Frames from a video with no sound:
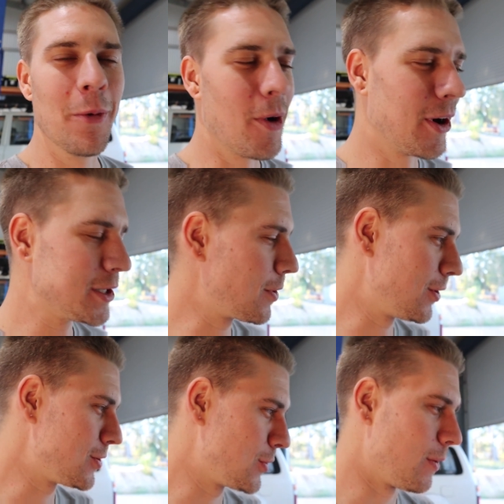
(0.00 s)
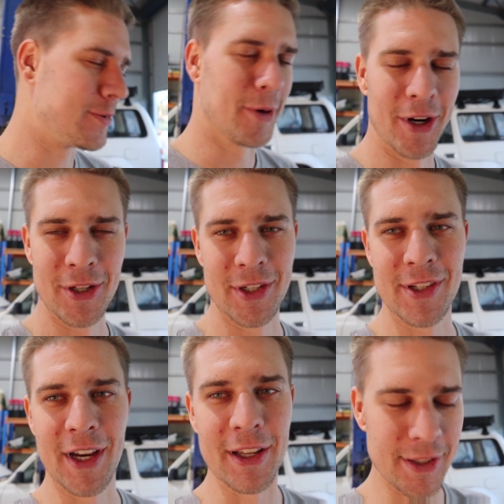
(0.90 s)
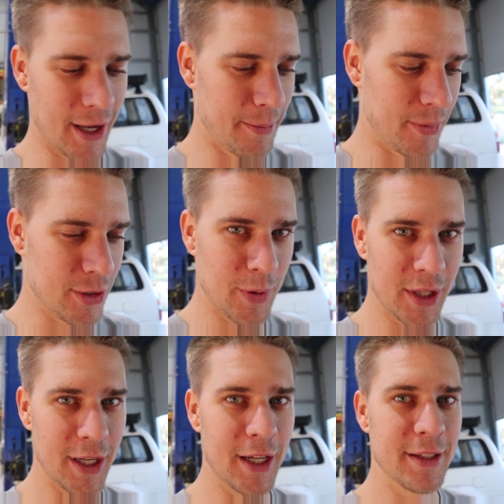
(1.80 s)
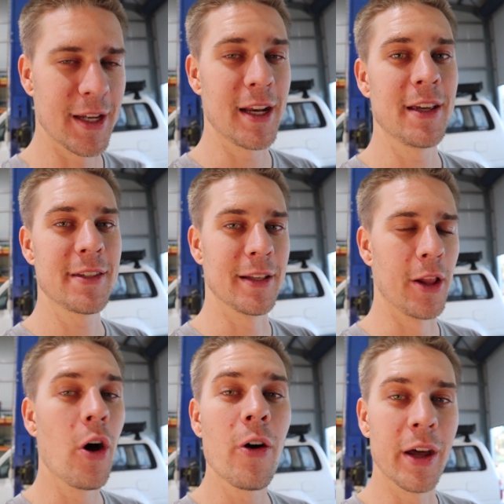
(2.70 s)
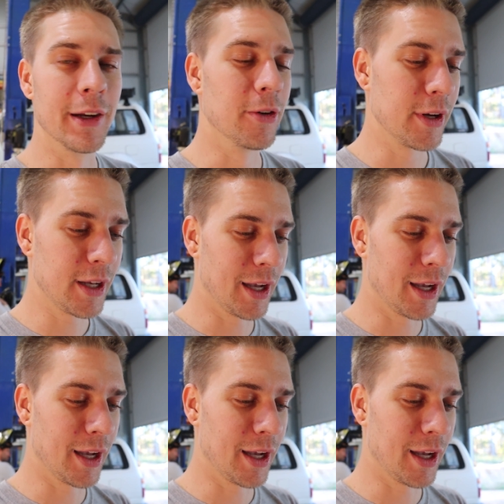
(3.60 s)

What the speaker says: Wiring's one of those jobs where it's just like it's really tedious and long and annoying,